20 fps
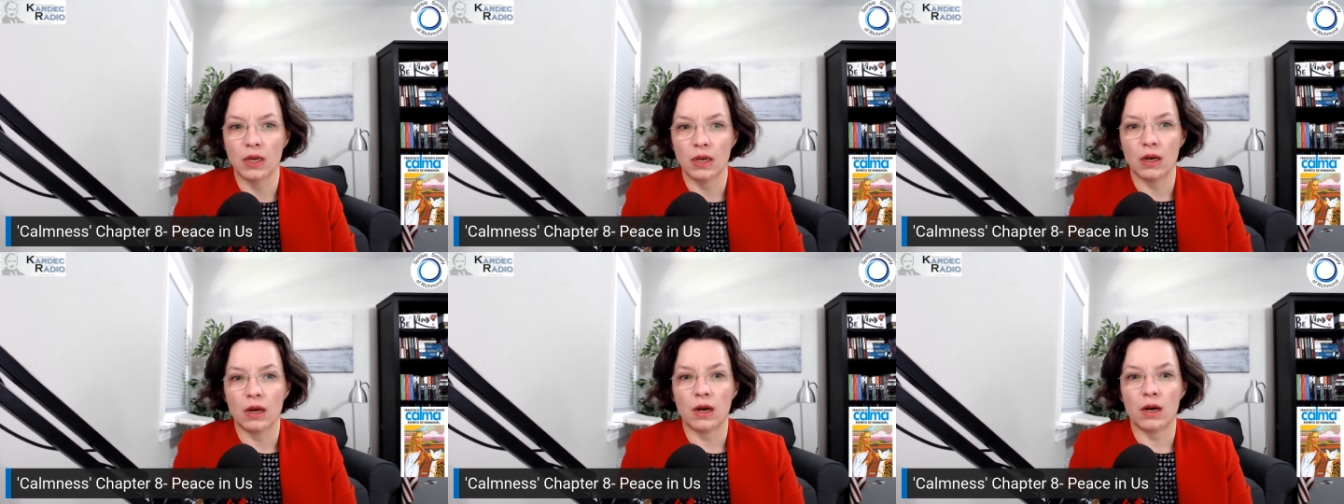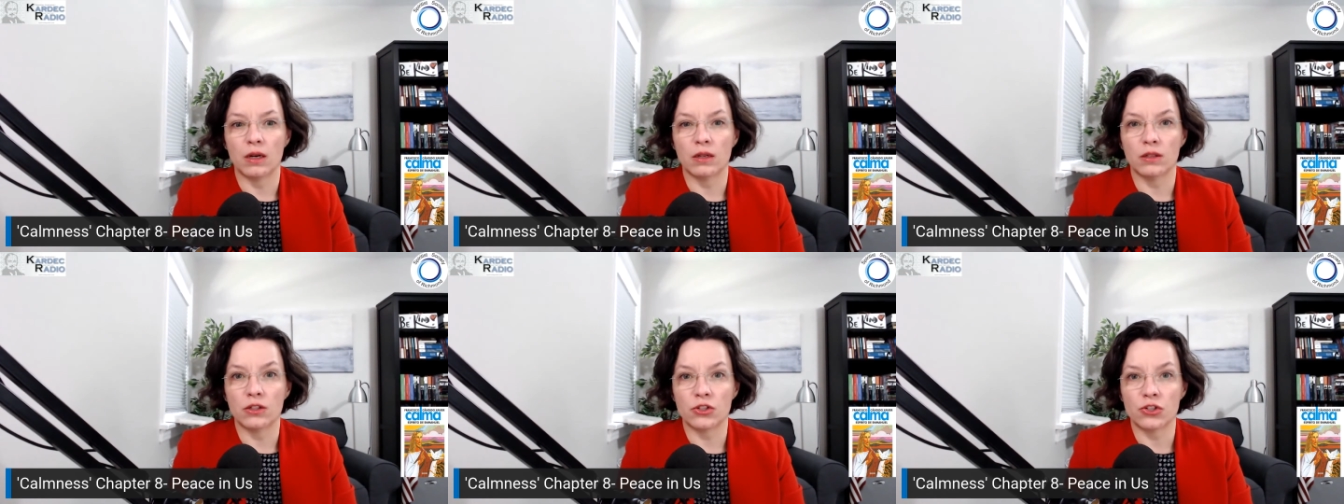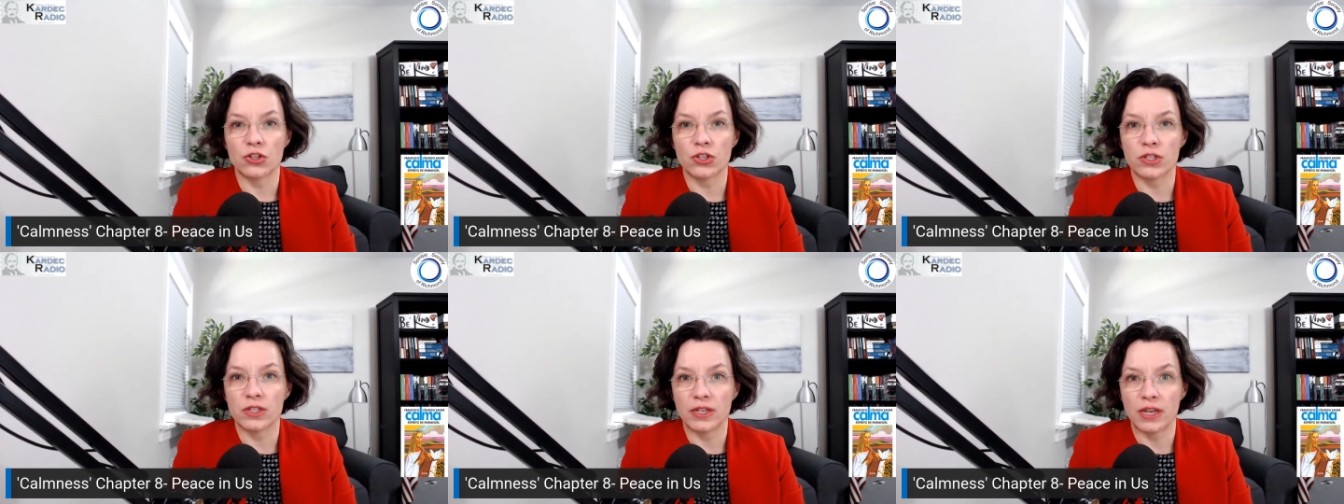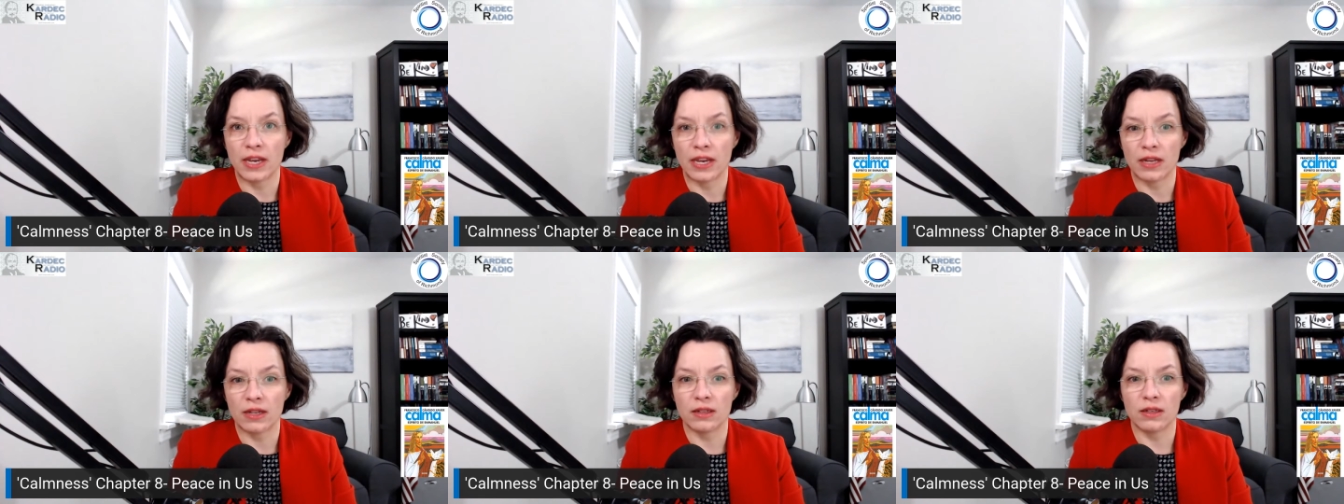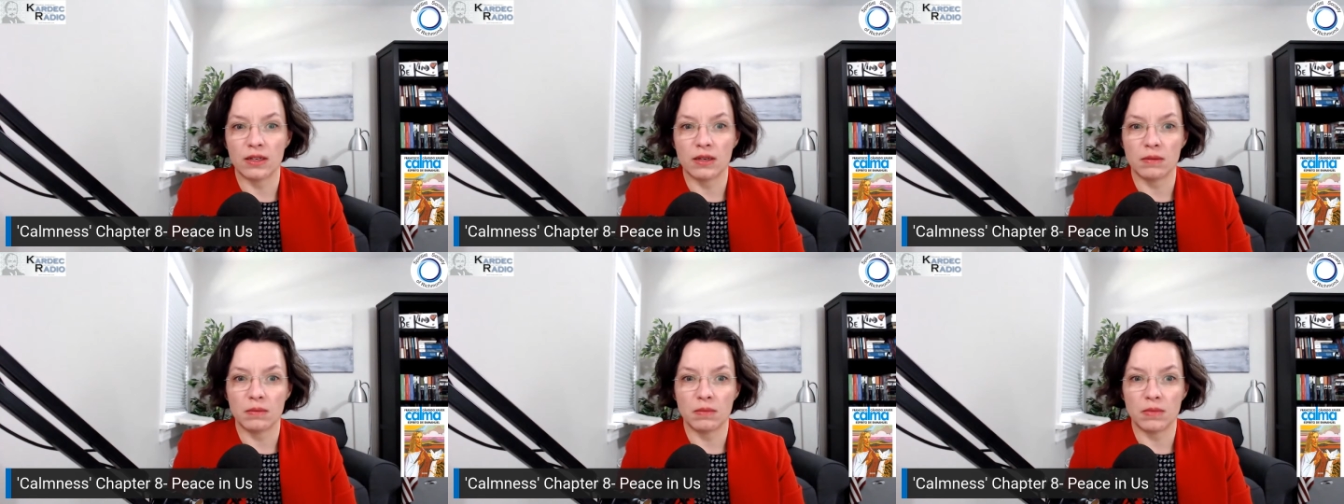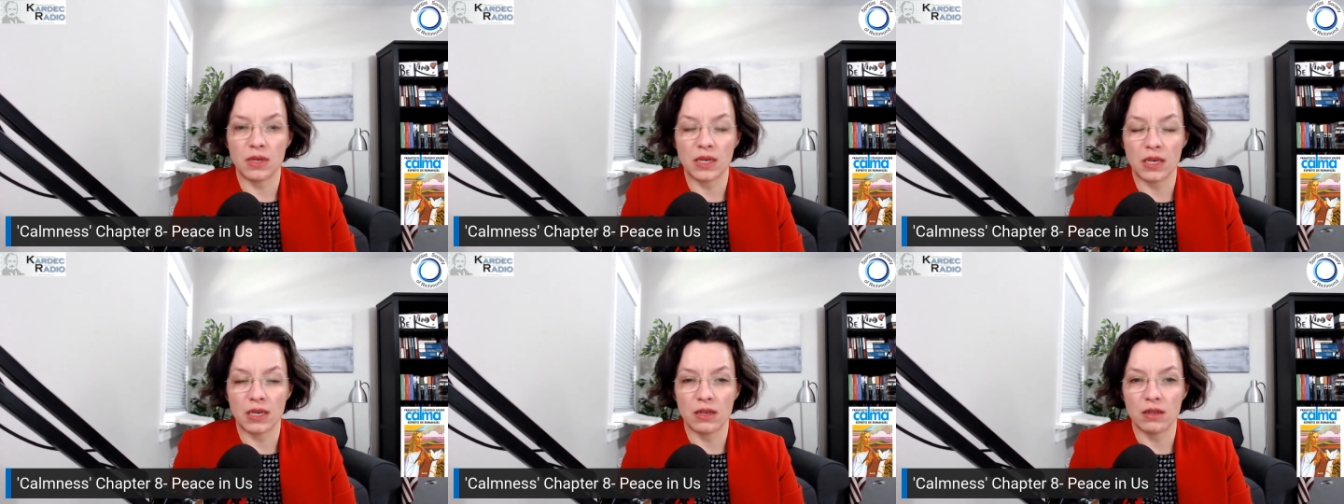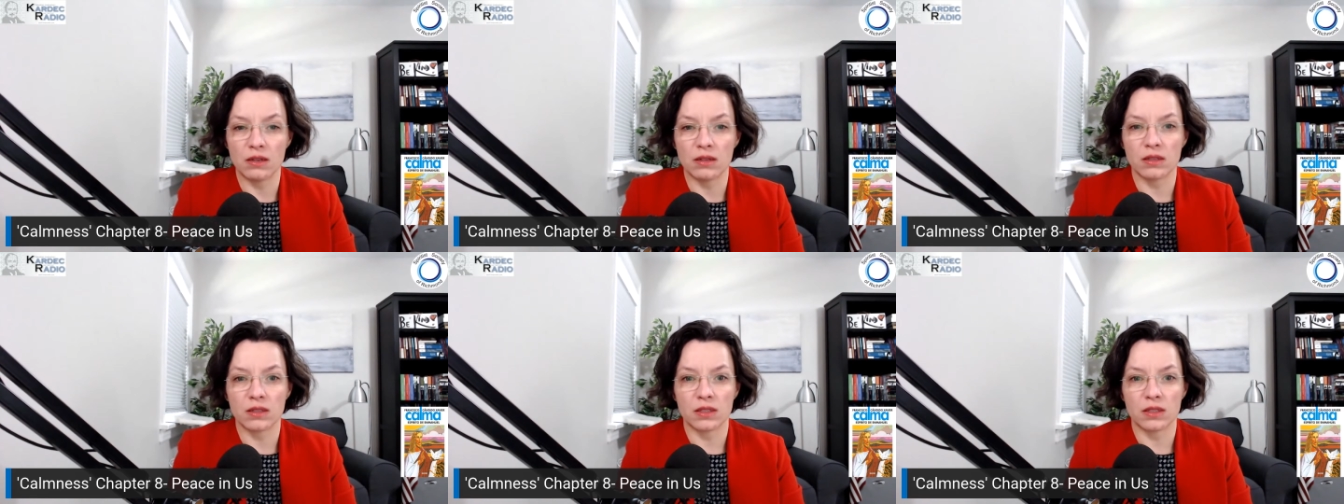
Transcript: Understanding means,